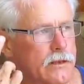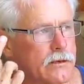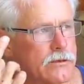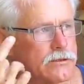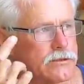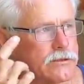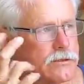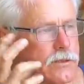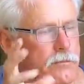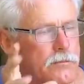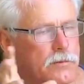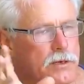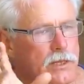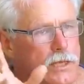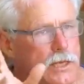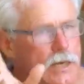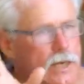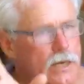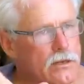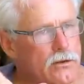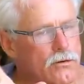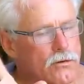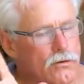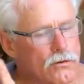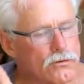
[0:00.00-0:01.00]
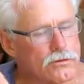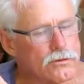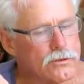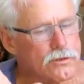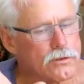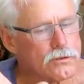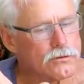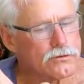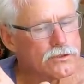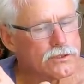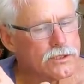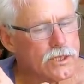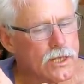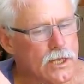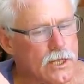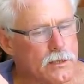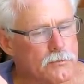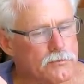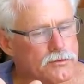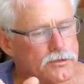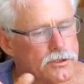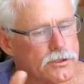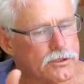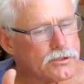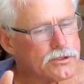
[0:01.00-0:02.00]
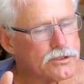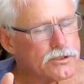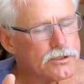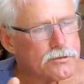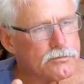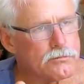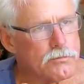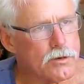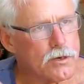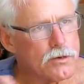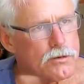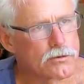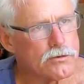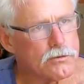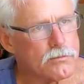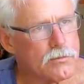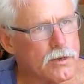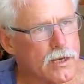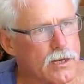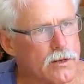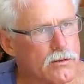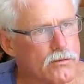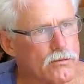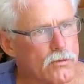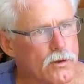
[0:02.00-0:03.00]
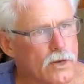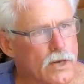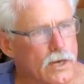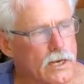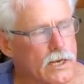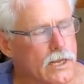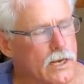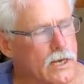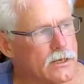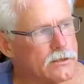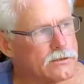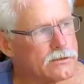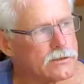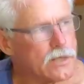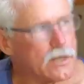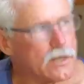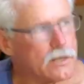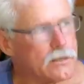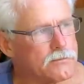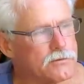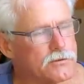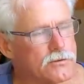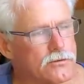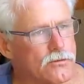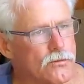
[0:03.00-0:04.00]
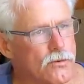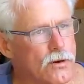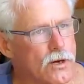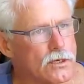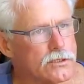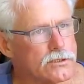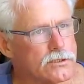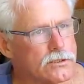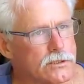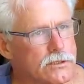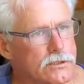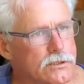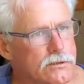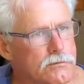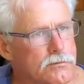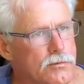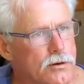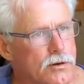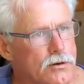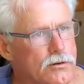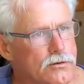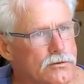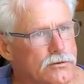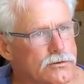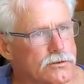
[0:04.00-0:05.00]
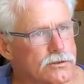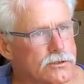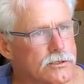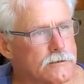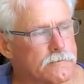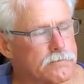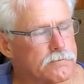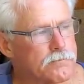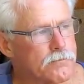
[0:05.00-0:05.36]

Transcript: there was, somebody got a hold of those tapes, smuggled them out of the White House, got them to the Washington Post.